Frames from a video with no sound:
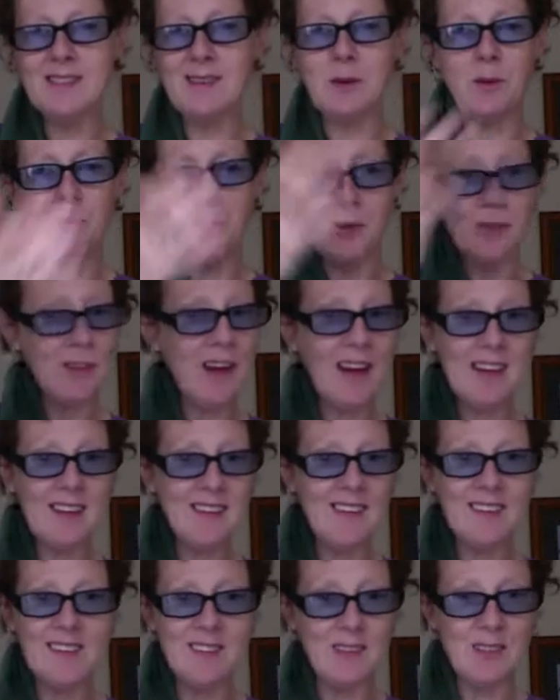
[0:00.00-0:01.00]
They were both
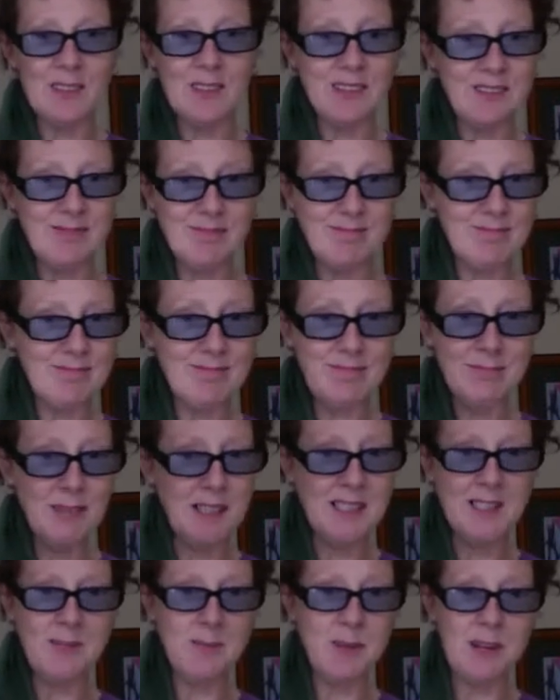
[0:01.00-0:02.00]
hanging on a
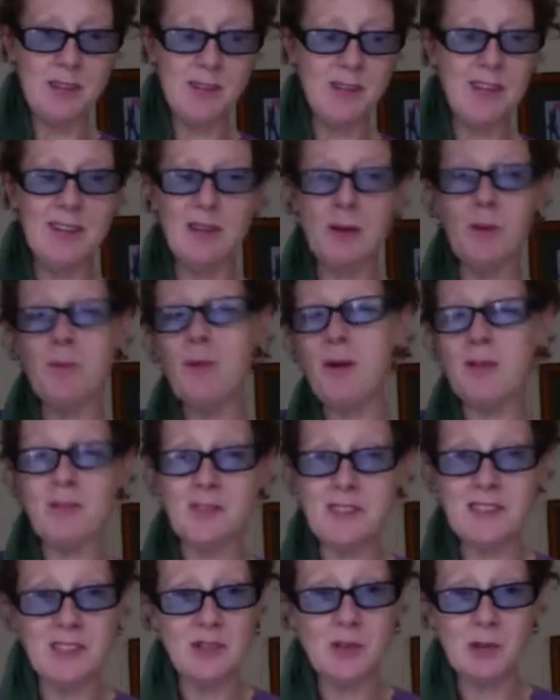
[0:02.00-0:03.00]
piece of metal, and they were both
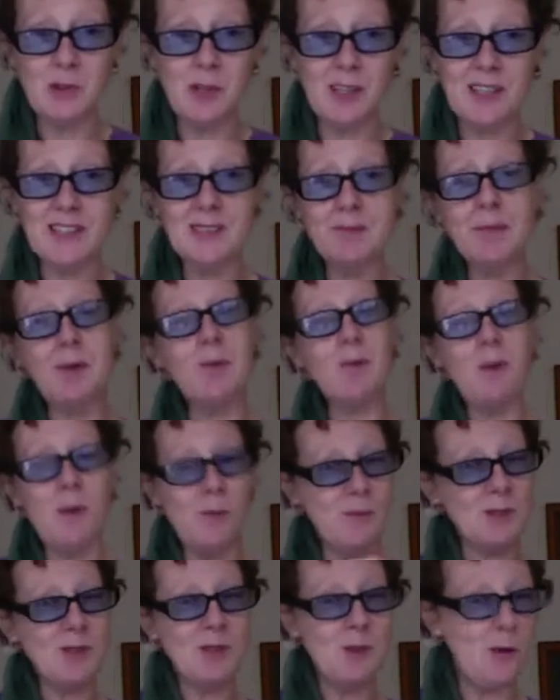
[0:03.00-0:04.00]
near the toilet, but
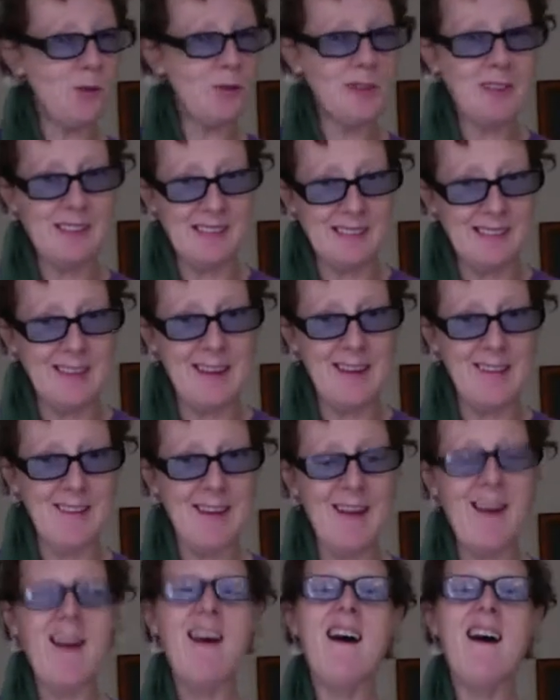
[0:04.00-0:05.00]
one was softer than the other.